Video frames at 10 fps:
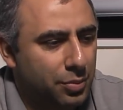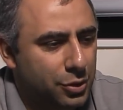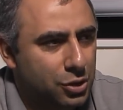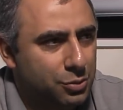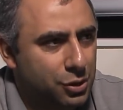
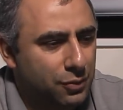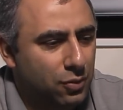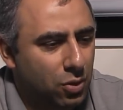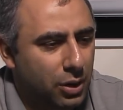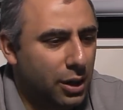bishop
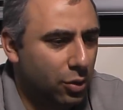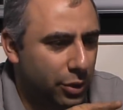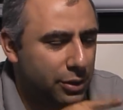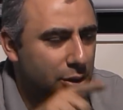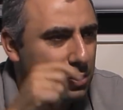g4 again
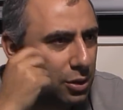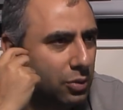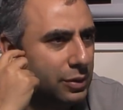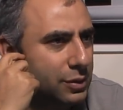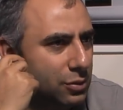queen d3
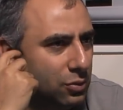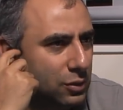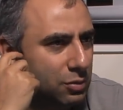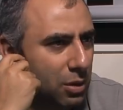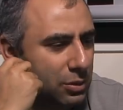queen c2
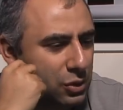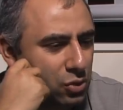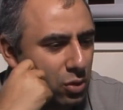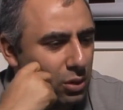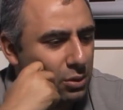was probably
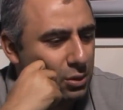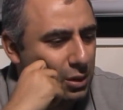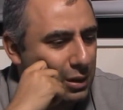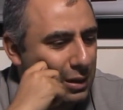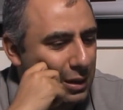stronger
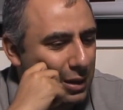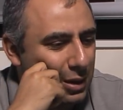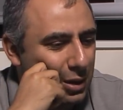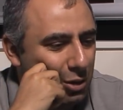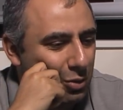
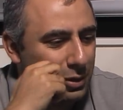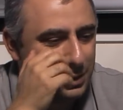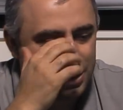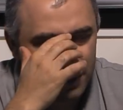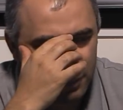queen
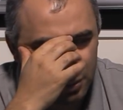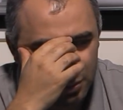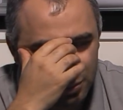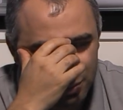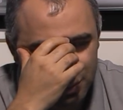e7
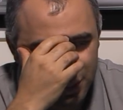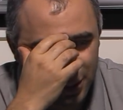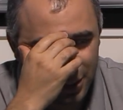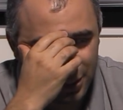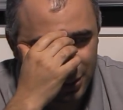
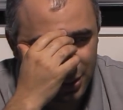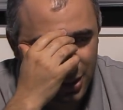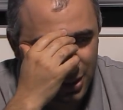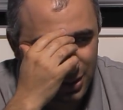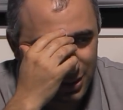take
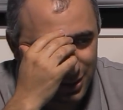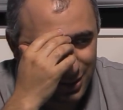take